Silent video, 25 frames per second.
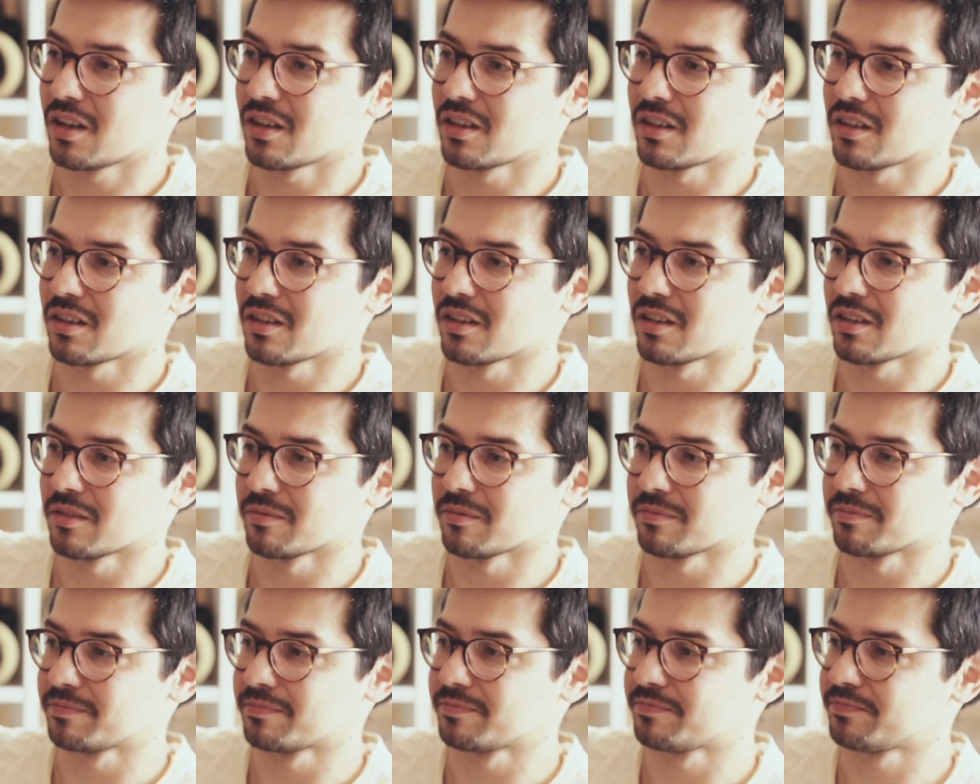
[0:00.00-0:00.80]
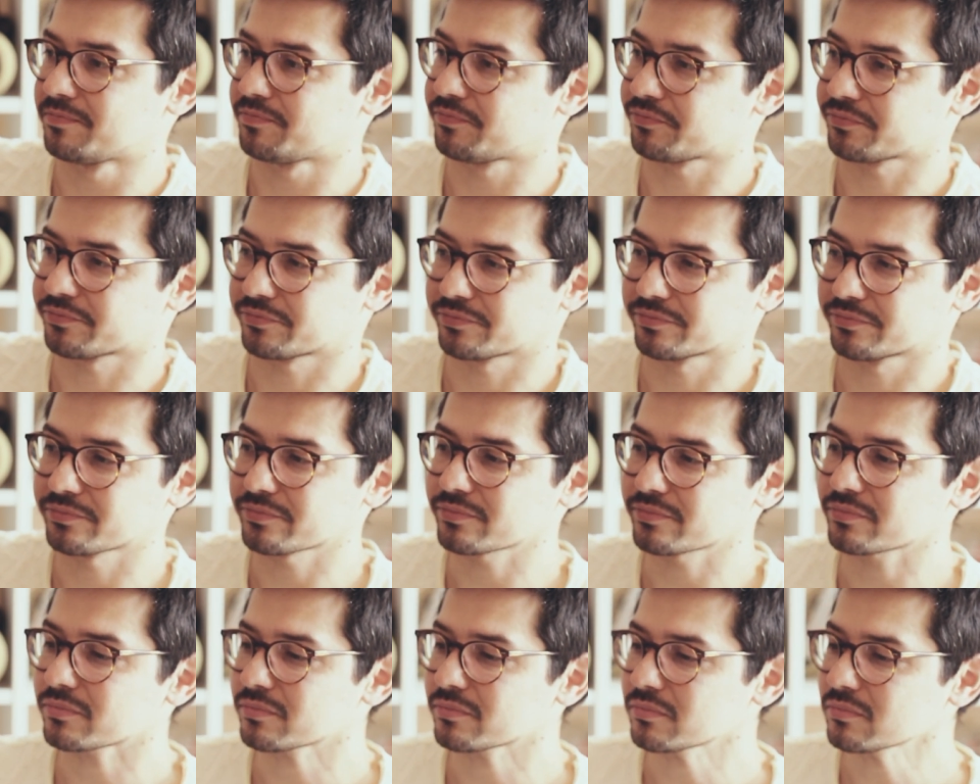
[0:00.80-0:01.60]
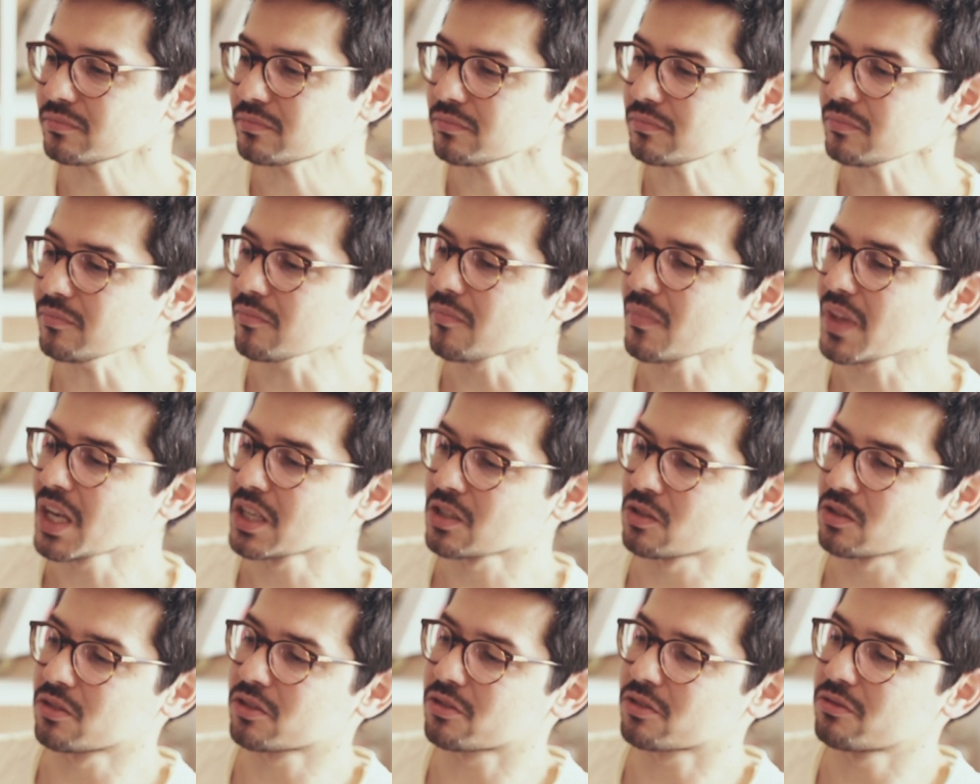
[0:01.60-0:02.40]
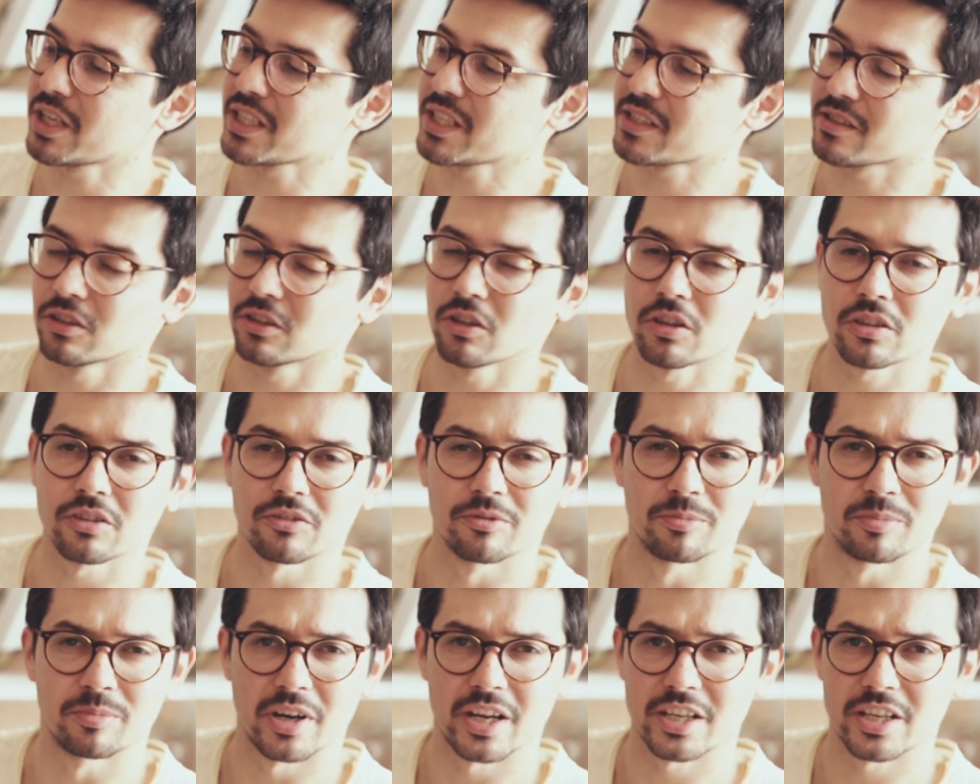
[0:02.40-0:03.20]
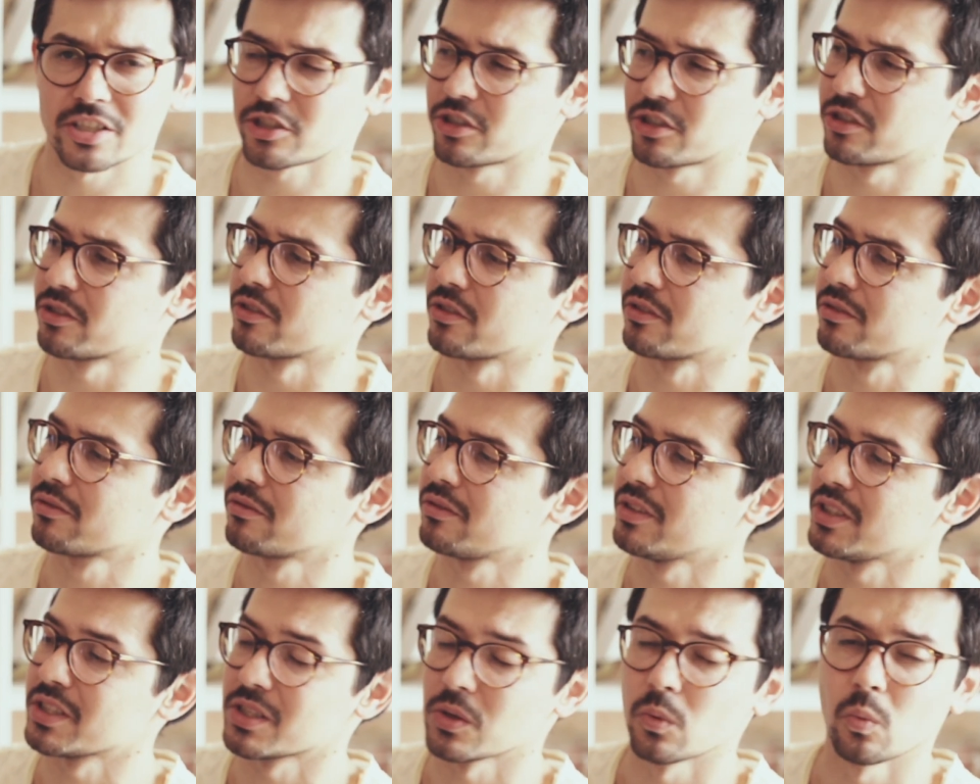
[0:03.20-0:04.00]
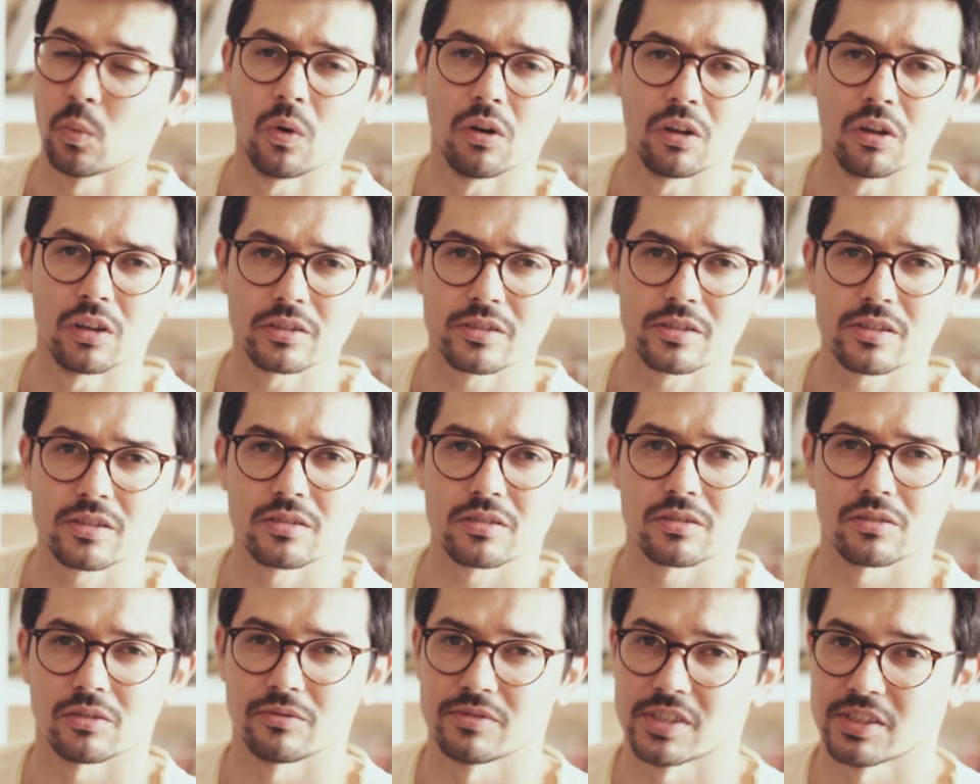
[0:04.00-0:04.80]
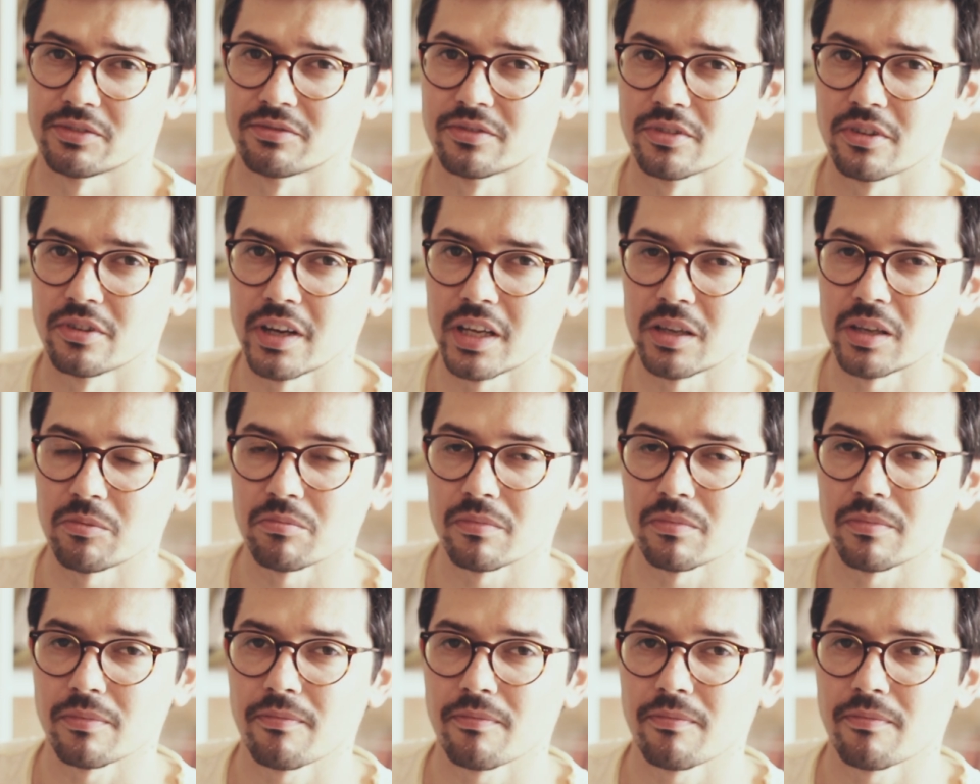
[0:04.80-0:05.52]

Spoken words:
So it creates a lot of pressure in the walls of the frame.